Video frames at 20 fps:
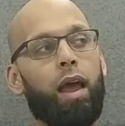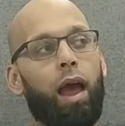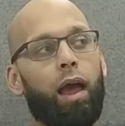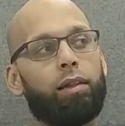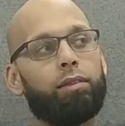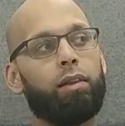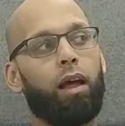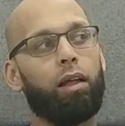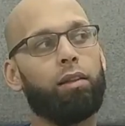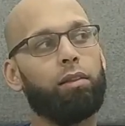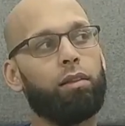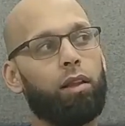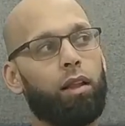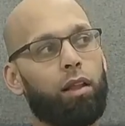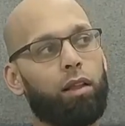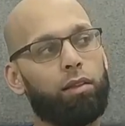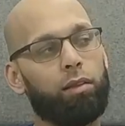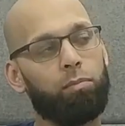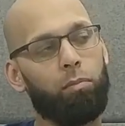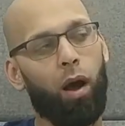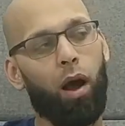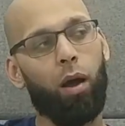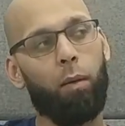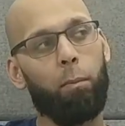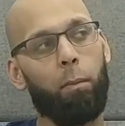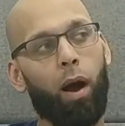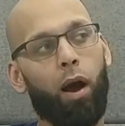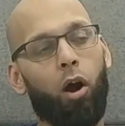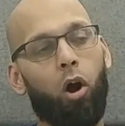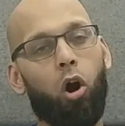and
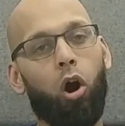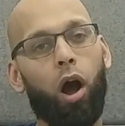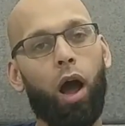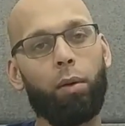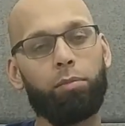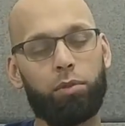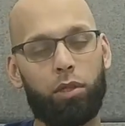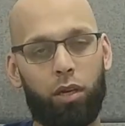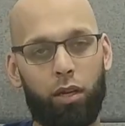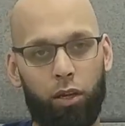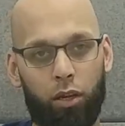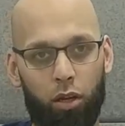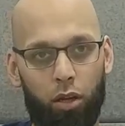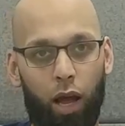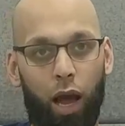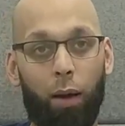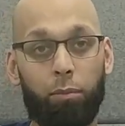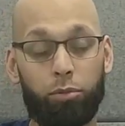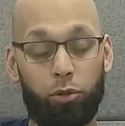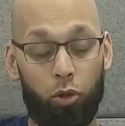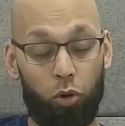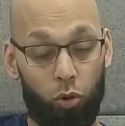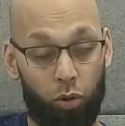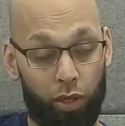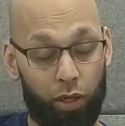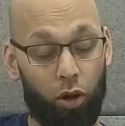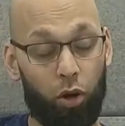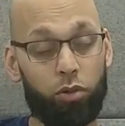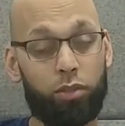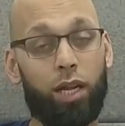my heart absolutely
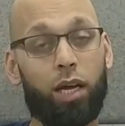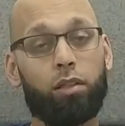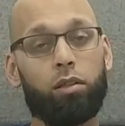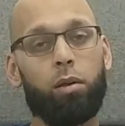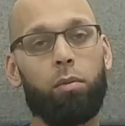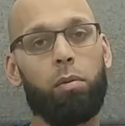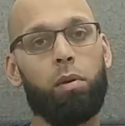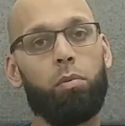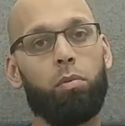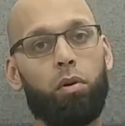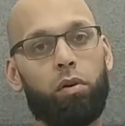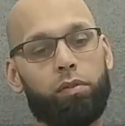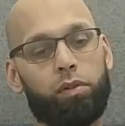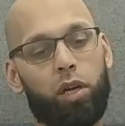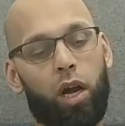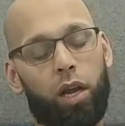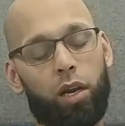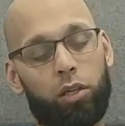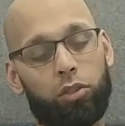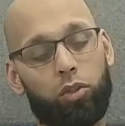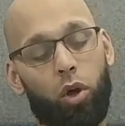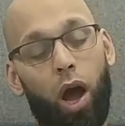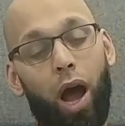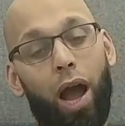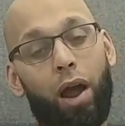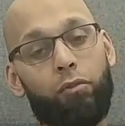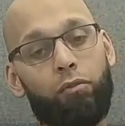goes out to the people of China. So I